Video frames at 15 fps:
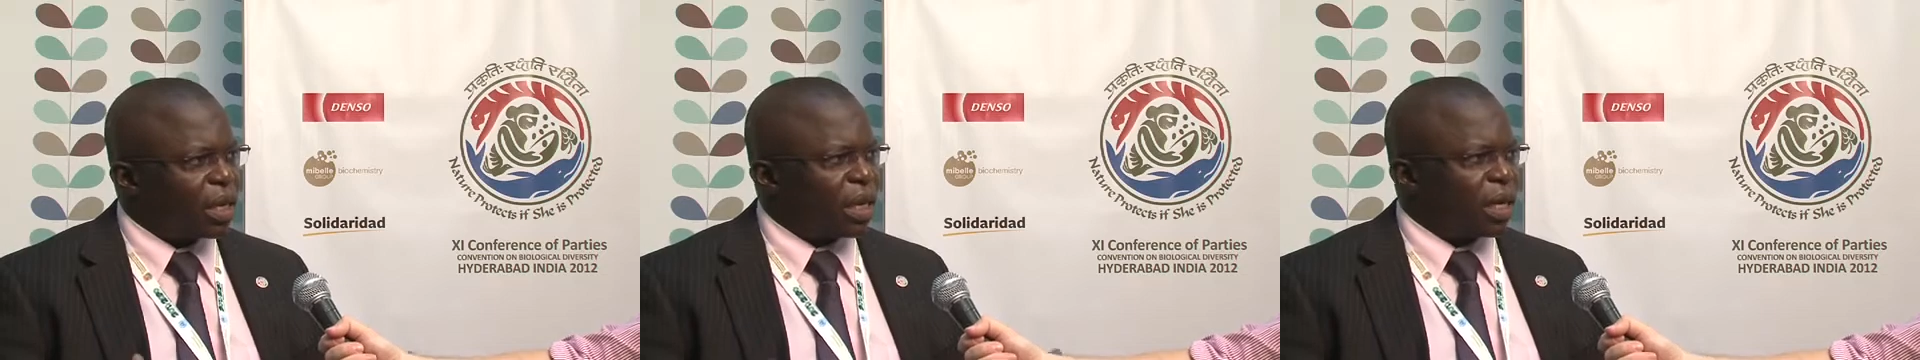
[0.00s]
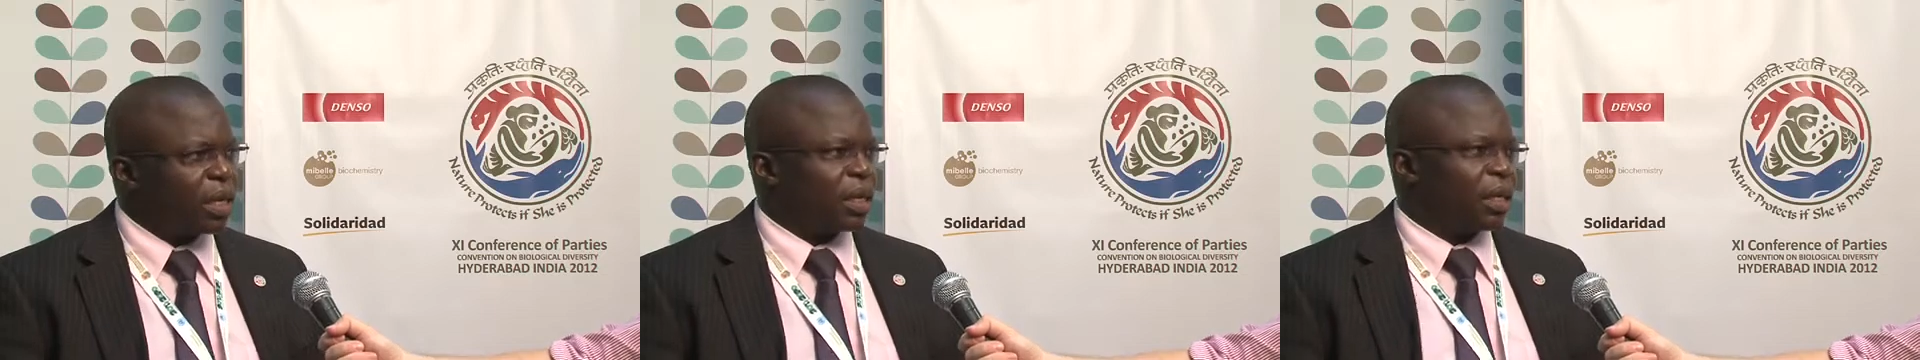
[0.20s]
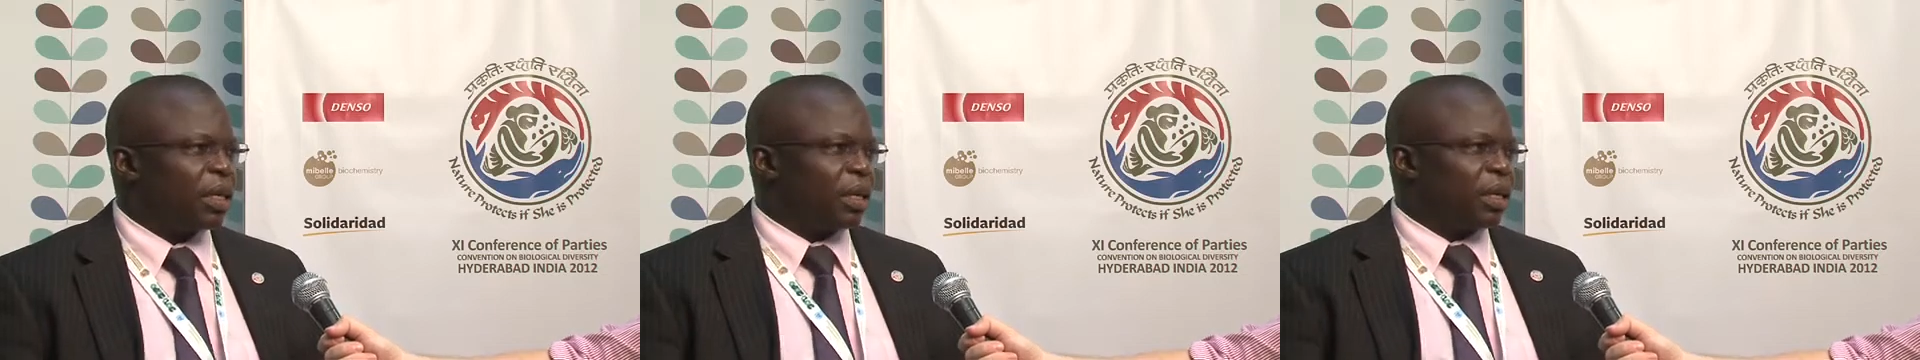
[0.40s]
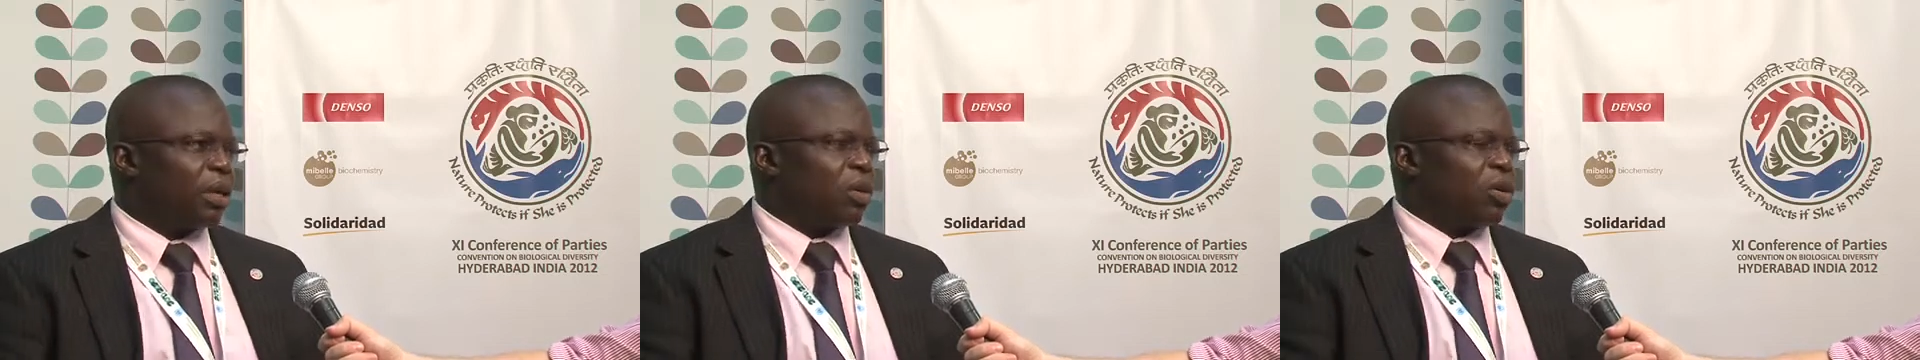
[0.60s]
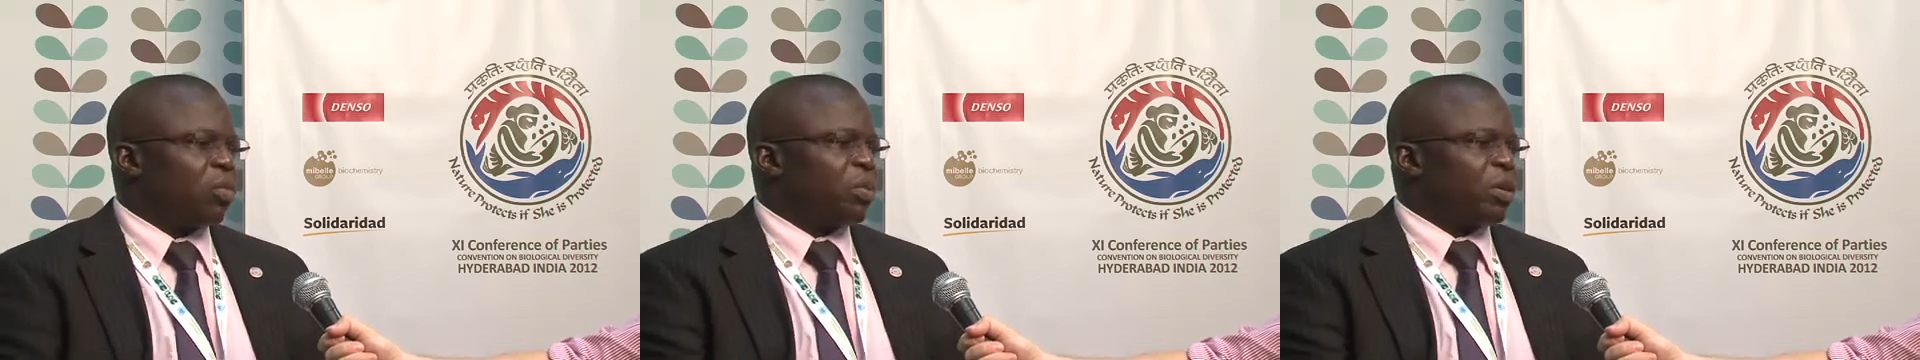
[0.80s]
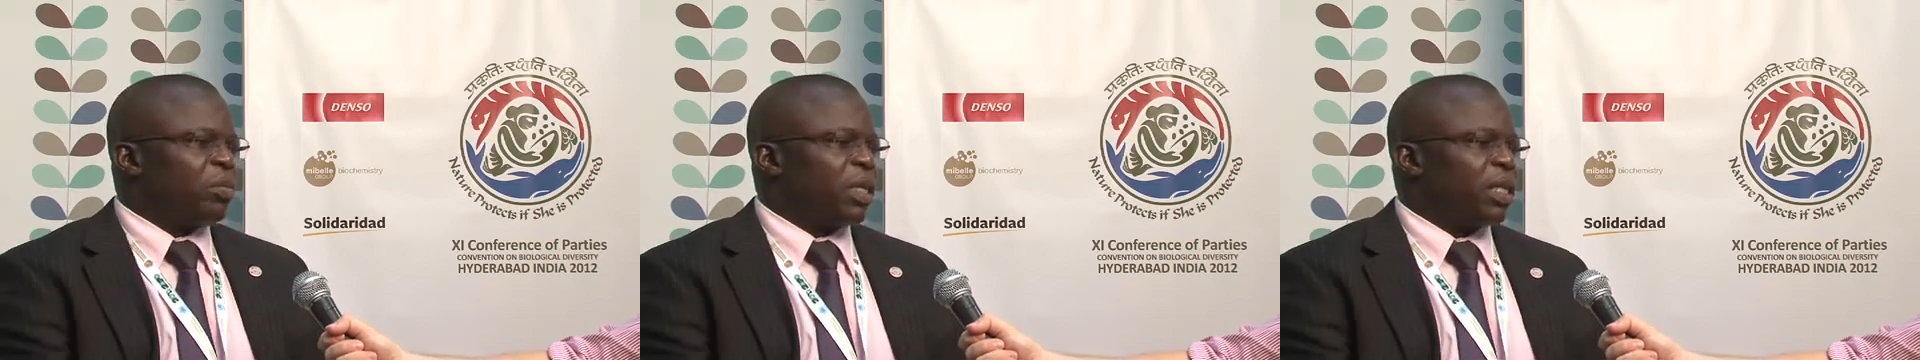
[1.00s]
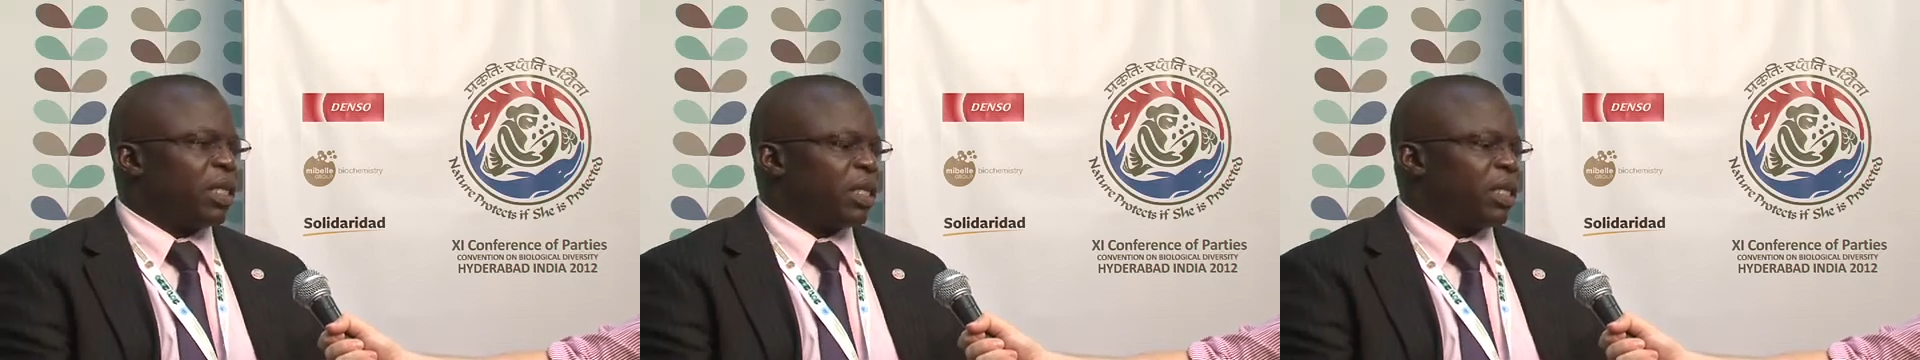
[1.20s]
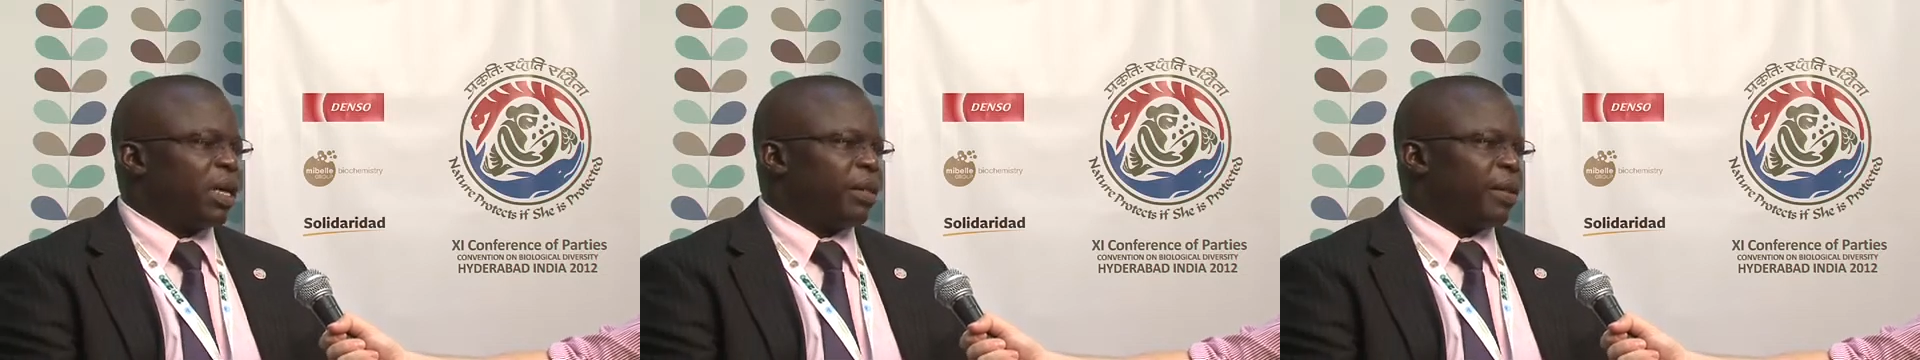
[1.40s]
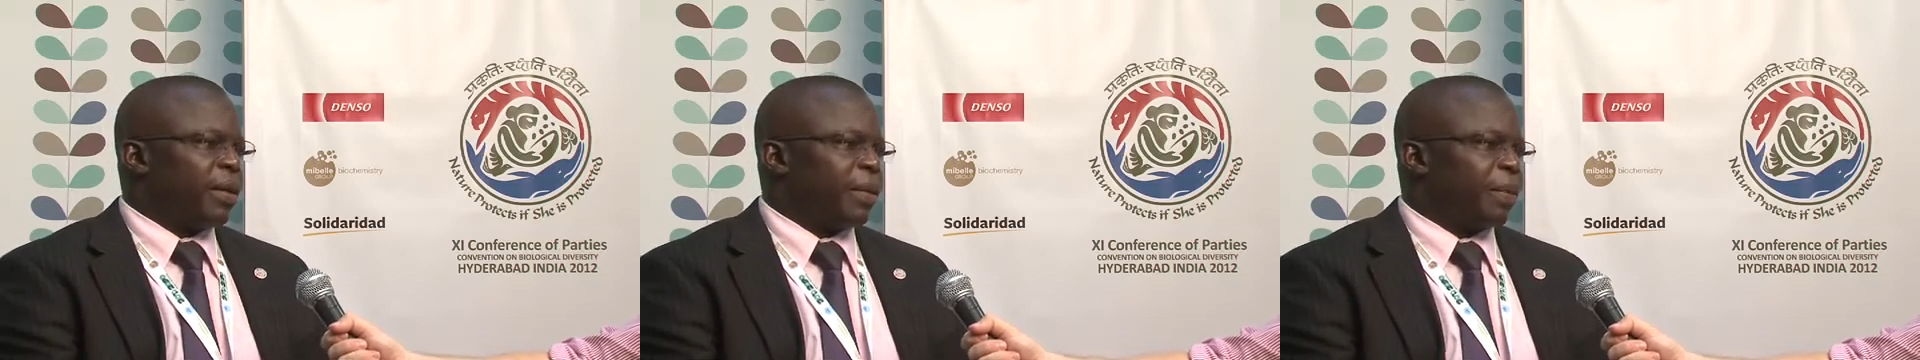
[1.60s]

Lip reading: can complement each other.